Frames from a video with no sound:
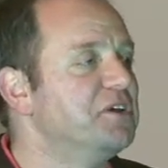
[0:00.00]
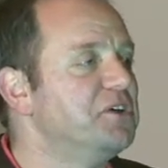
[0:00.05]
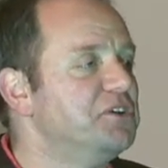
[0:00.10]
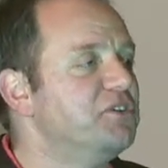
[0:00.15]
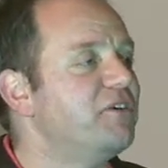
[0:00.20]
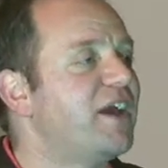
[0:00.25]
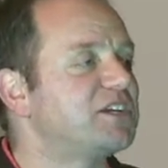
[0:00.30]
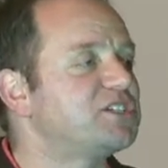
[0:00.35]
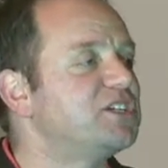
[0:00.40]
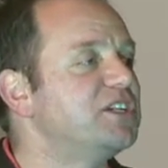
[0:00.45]

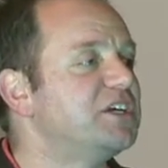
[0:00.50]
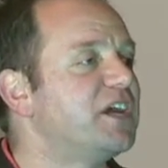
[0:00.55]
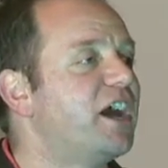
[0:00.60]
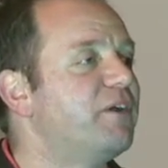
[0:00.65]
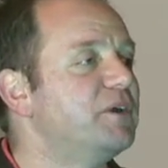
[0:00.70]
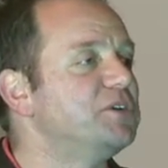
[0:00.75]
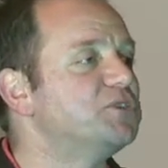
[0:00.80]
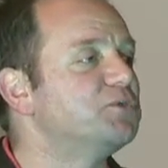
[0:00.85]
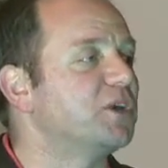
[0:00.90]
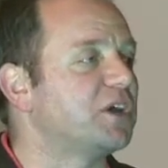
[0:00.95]
you actually
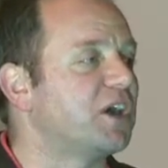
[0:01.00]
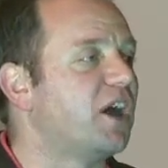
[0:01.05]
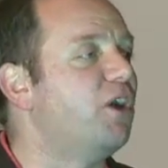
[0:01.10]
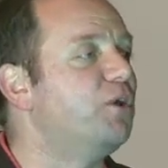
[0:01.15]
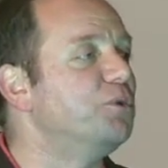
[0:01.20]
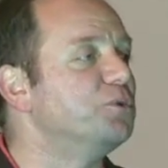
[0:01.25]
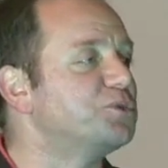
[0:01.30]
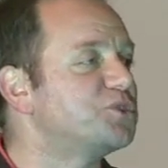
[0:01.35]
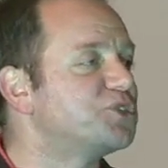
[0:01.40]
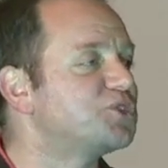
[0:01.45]
go into a
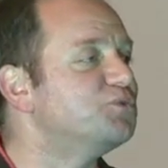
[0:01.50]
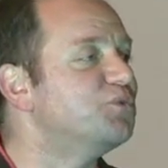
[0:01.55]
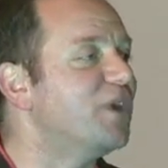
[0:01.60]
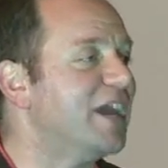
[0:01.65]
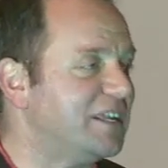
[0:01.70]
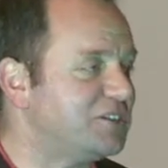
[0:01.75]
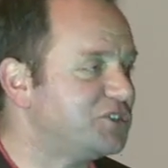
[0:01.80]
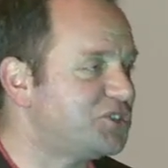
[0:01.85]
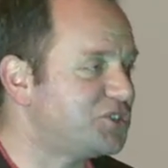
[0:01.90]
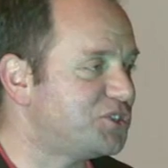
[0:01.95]
cold
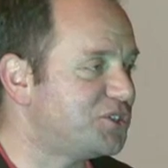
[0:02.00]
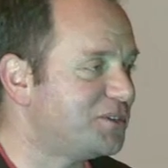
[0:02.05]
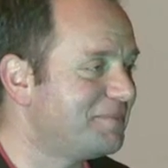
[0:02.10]
sweat.